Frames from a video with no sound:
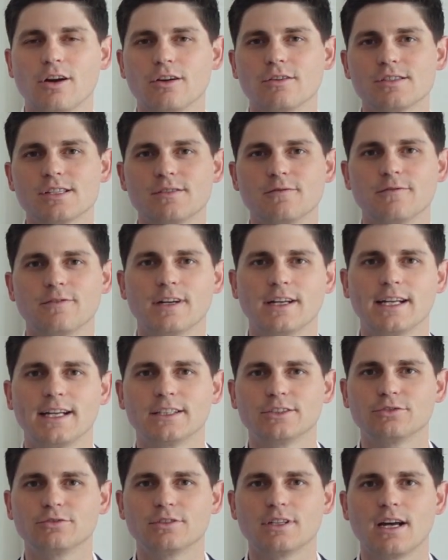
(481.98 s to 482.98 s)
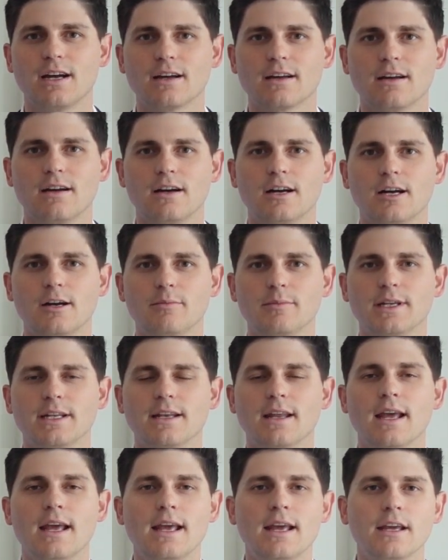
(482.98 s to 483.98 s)
carlsonfinancial.com,
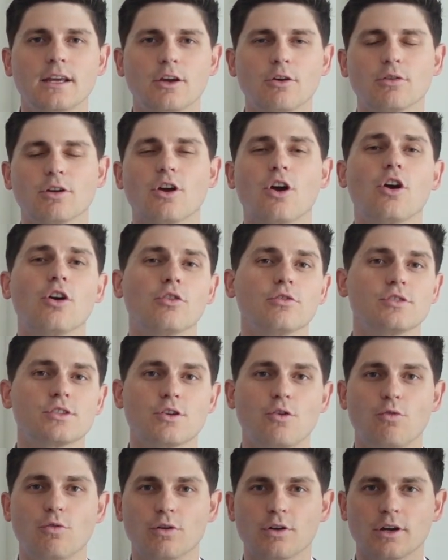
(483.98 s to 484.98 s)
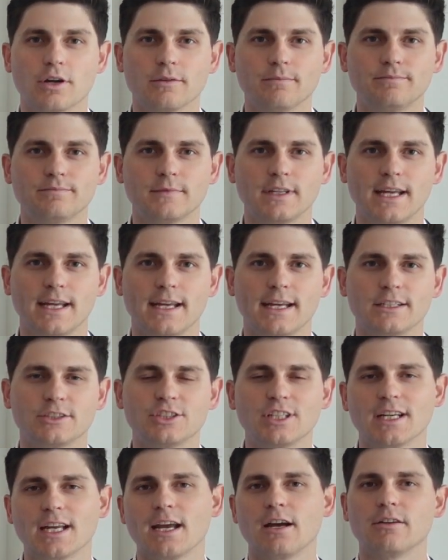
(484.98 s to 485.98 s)
and go to Carl's Corner and
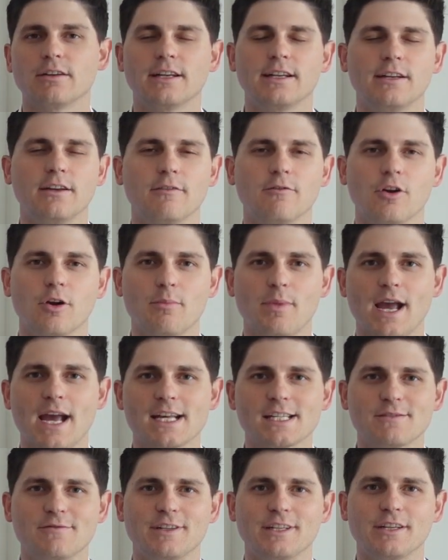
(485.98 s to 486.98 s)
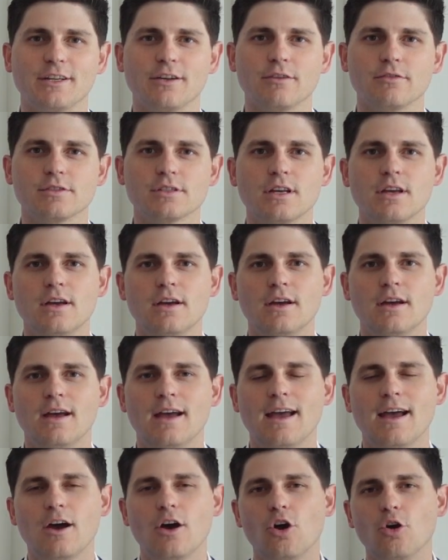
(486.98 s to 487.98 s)
check out any of our past videos.
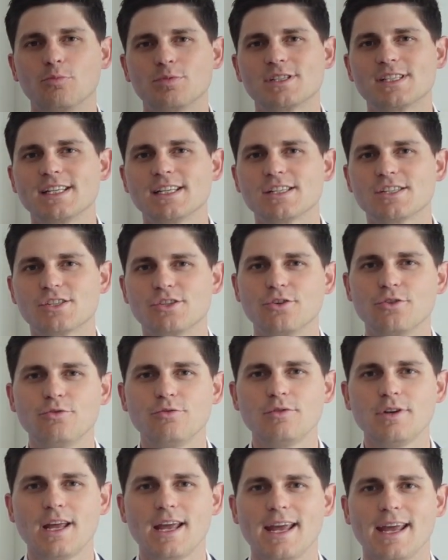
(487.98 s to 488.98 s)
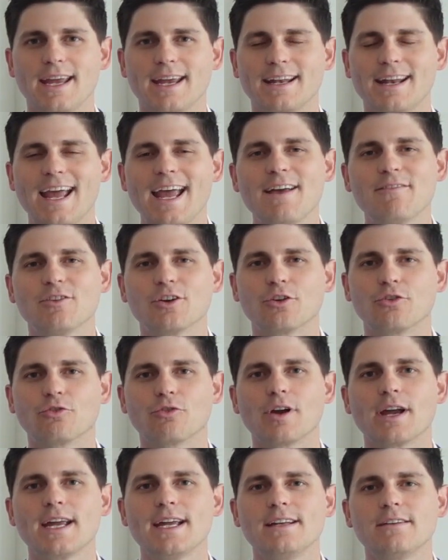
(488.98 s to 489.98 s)
Hope to see you soon, and have a
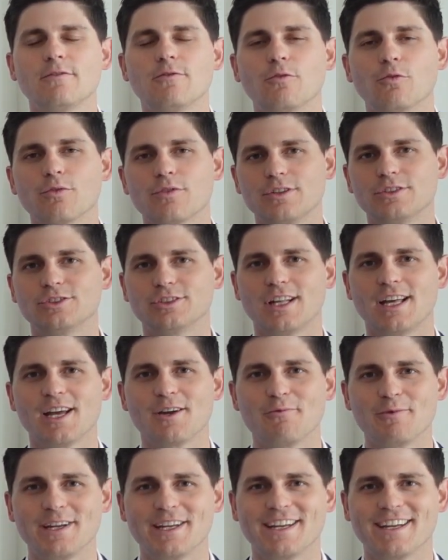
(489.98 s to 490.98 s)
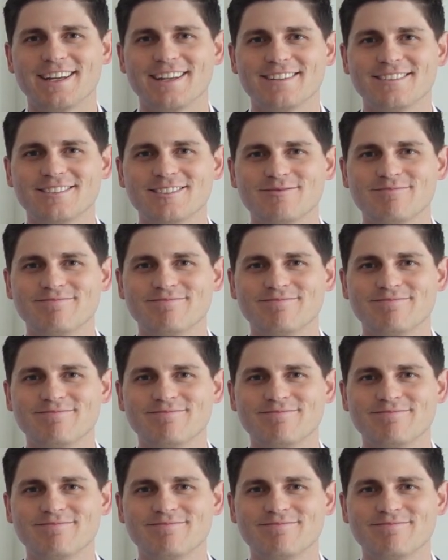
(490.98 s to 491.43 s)
great 4th of July weekend.